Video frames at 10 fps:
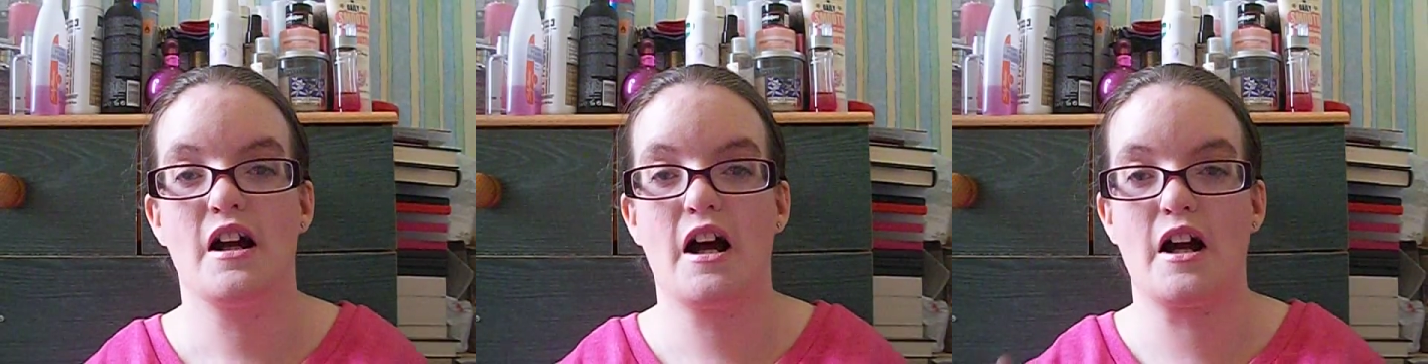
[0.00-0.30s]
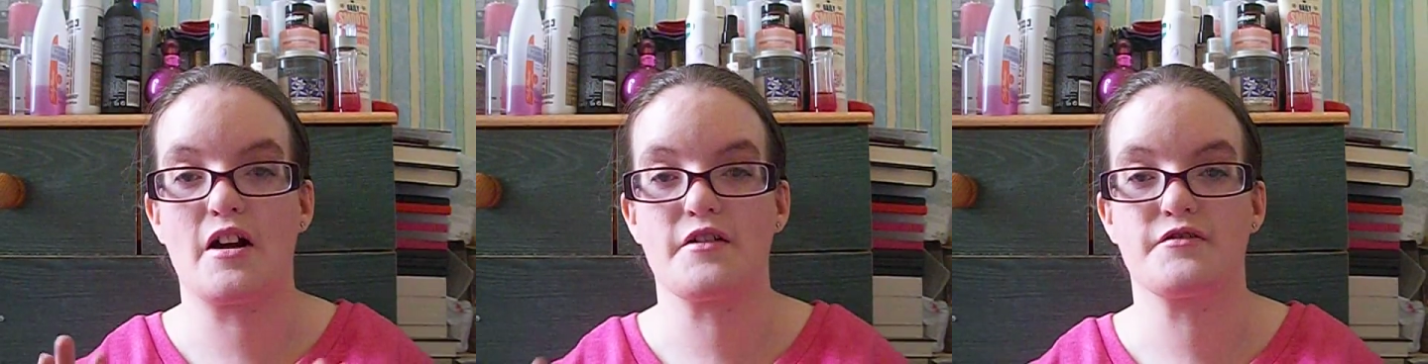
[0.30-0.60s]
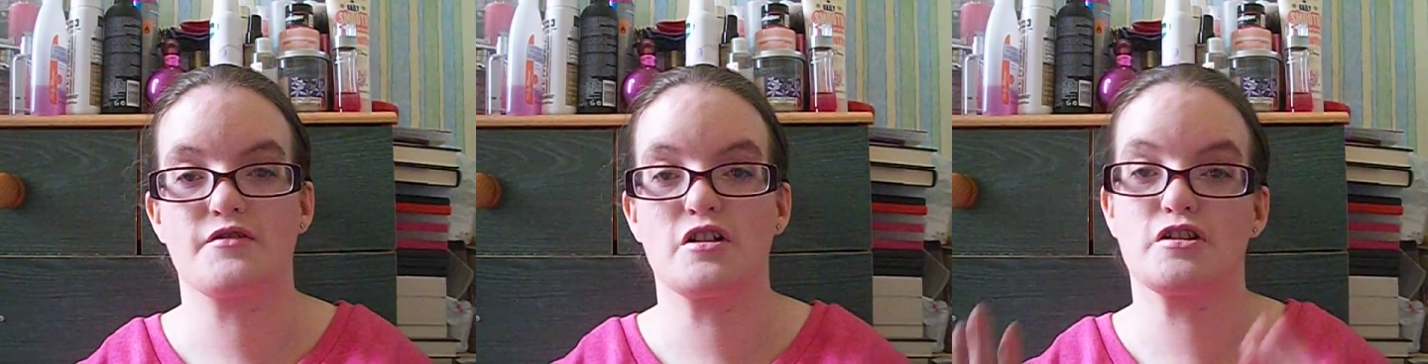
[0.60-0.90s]
I've
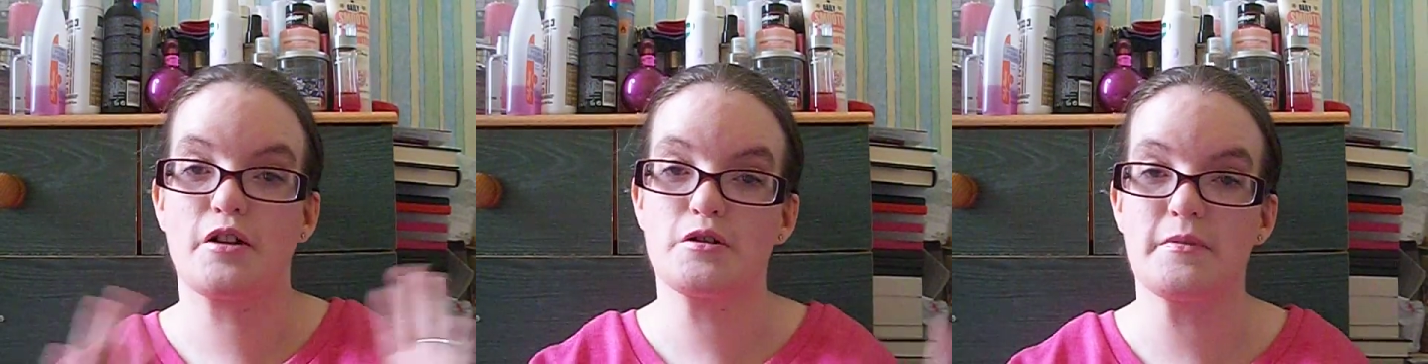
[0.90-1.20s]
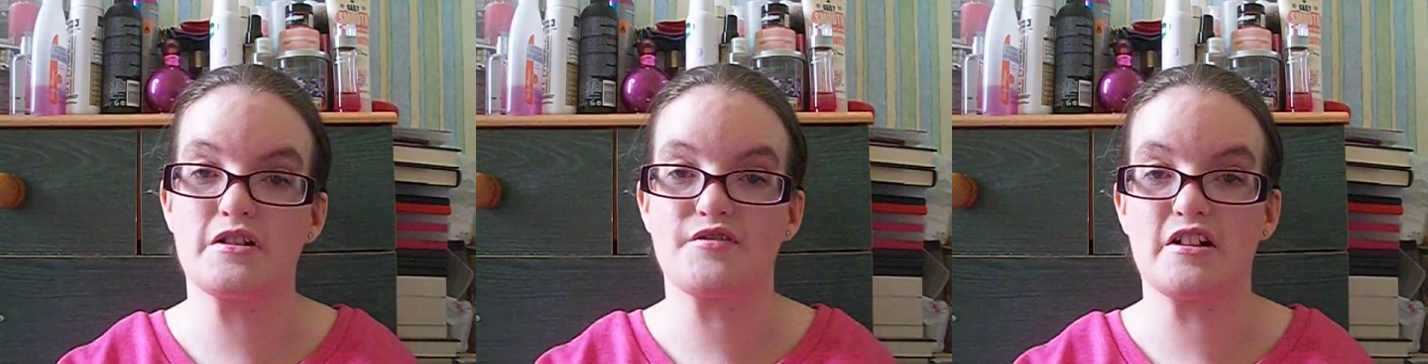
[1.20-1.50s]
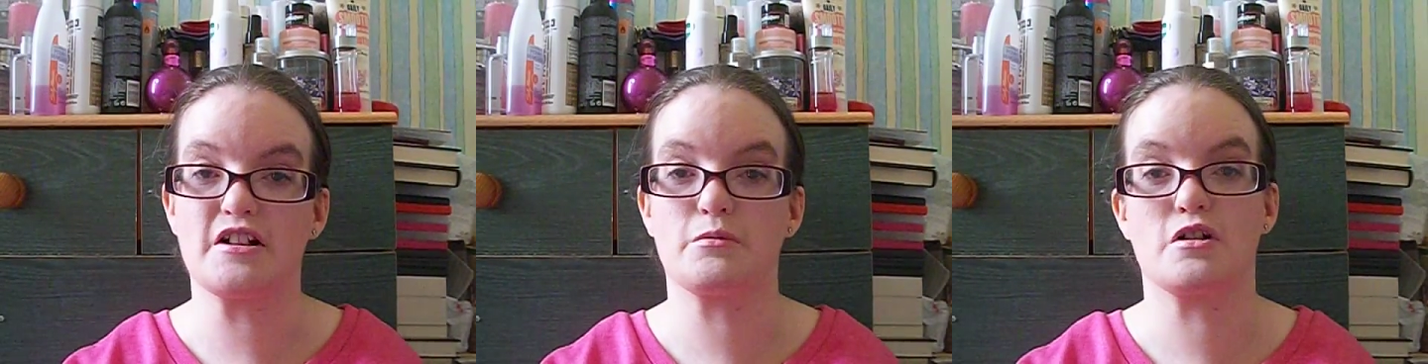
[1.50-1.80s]
shown them in the
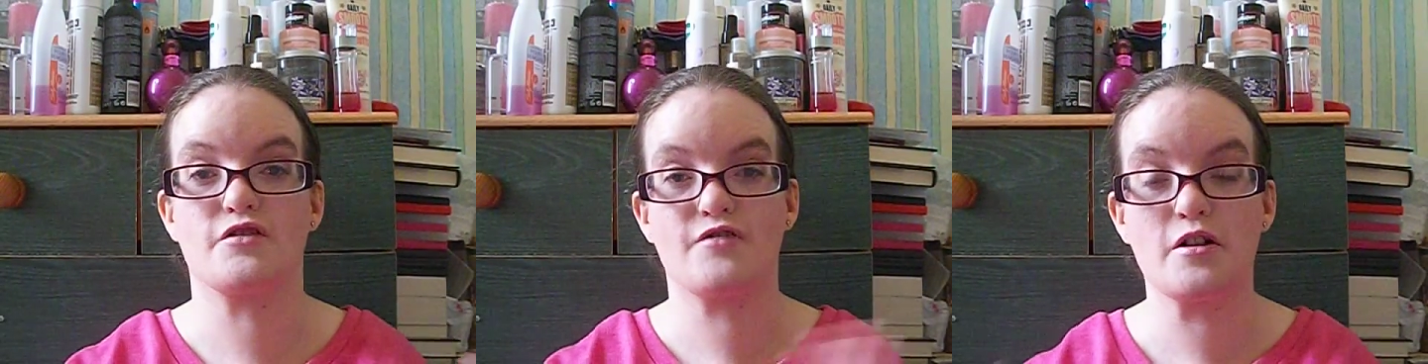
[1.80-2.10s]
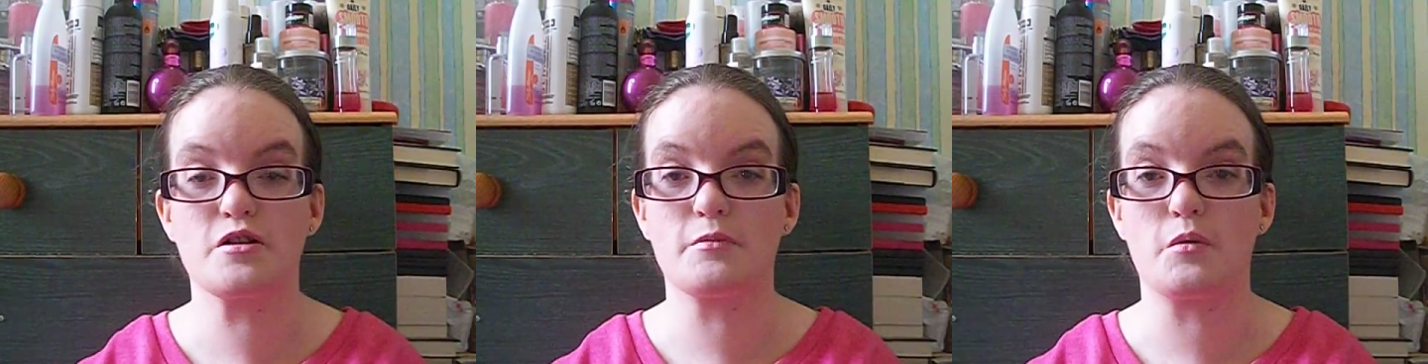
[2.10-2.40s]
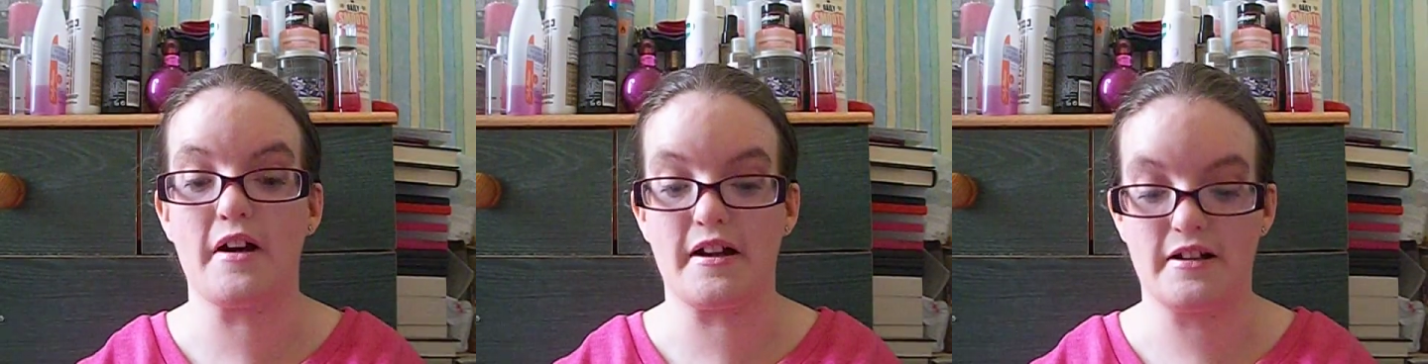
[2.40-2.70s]
video, I'm going to throw them
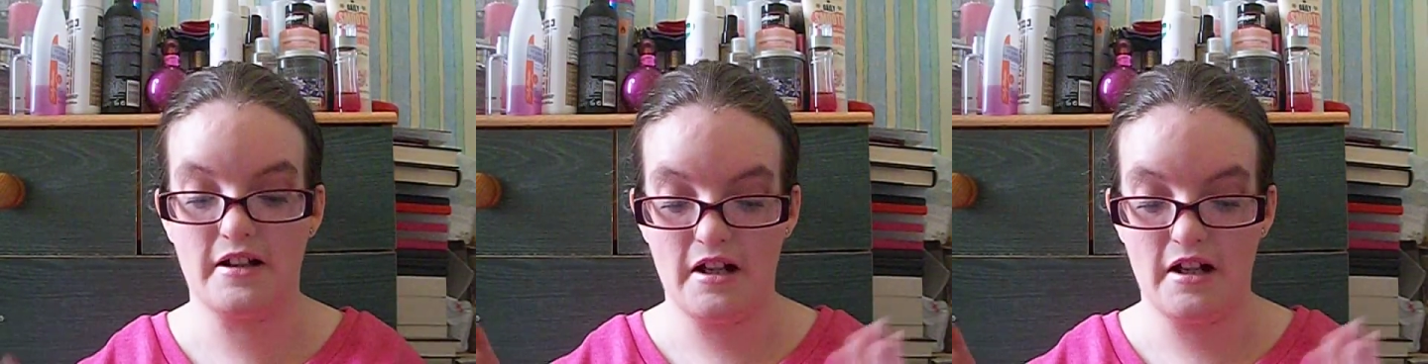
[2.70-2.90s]
away,